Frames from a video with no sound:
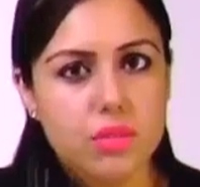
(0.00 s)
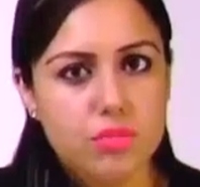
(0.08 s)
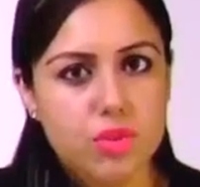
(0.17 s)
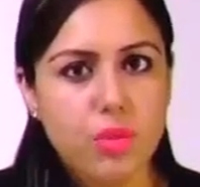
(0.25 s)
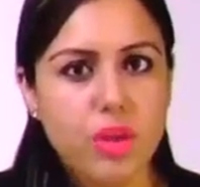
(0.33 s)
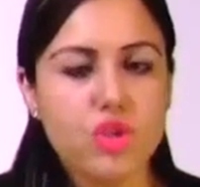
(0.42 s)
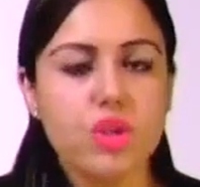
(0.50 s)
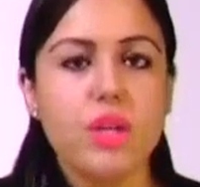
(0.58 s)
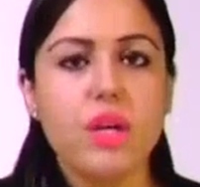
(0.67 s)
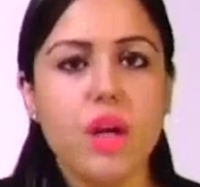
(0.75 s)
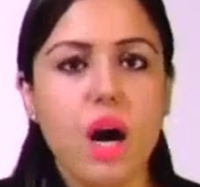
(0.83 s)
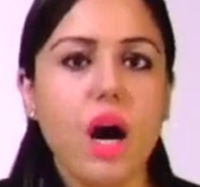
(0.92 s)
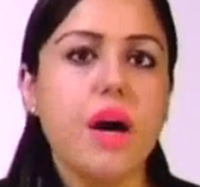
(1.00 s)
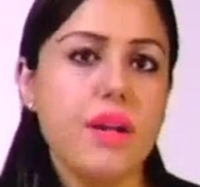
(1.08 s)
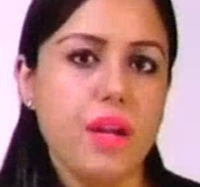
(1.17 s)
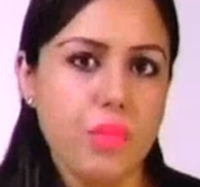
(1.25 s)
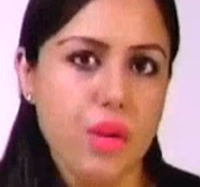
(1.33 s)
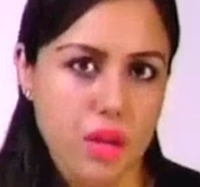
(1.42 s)
specially heart
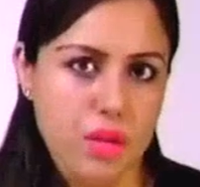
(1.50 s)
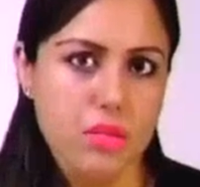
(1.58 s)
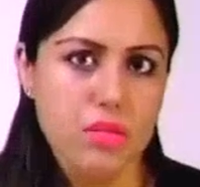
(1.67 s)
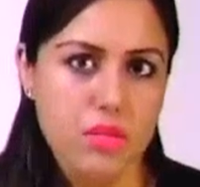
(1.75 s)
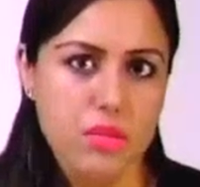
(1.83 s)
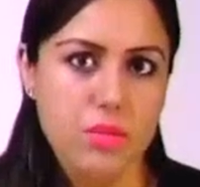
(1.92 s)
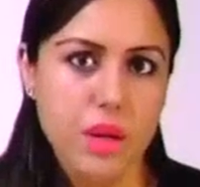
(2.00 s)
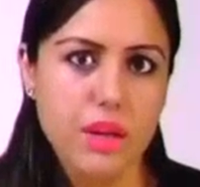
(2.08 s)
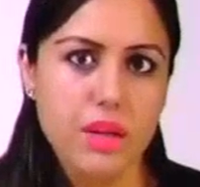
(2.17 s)
and brain, right?